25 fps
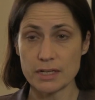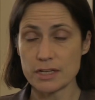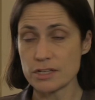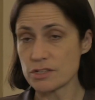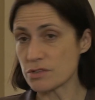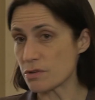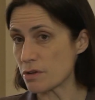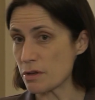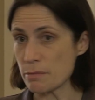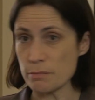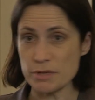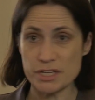
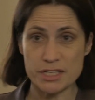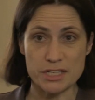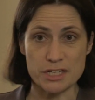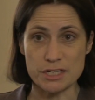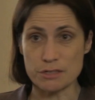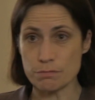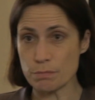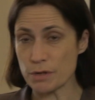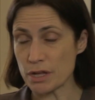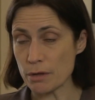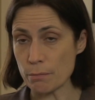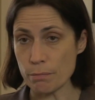So he
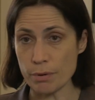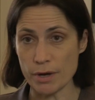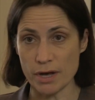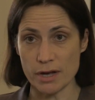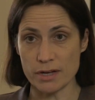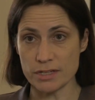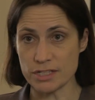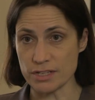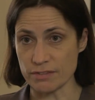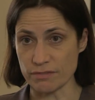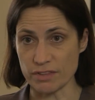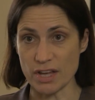misses being
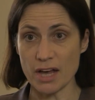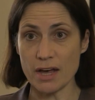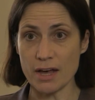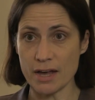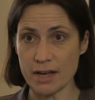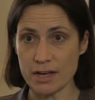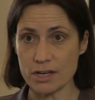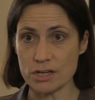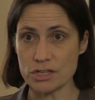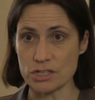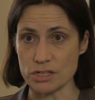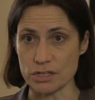part of that
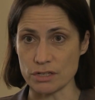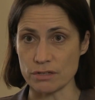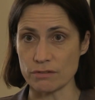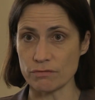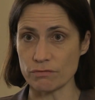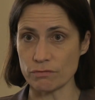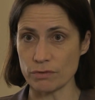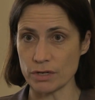action of